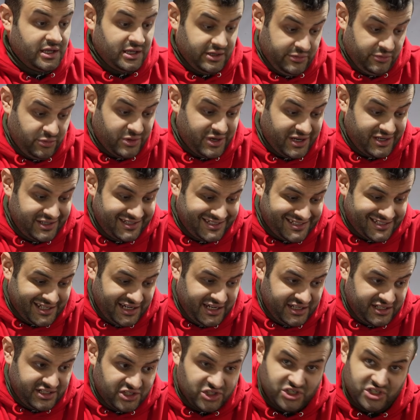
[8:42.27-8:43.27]
if we can
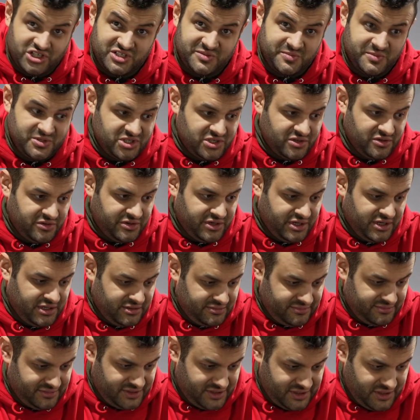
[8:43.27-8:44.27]
disconnect the transmission or not.
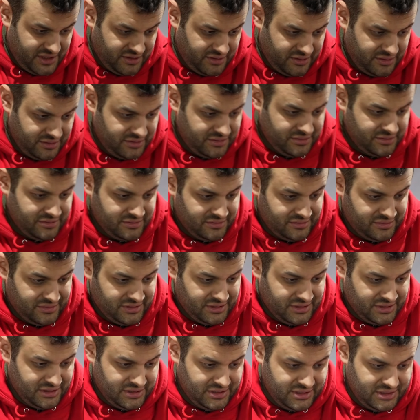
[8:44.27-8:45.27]
So
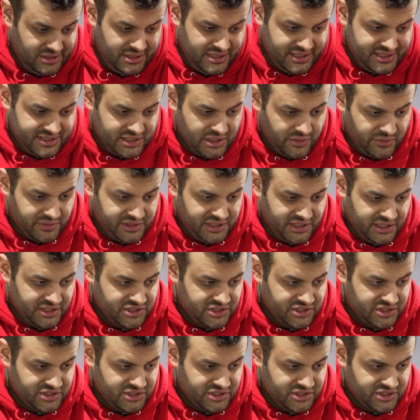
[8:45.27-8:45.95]
let's lower the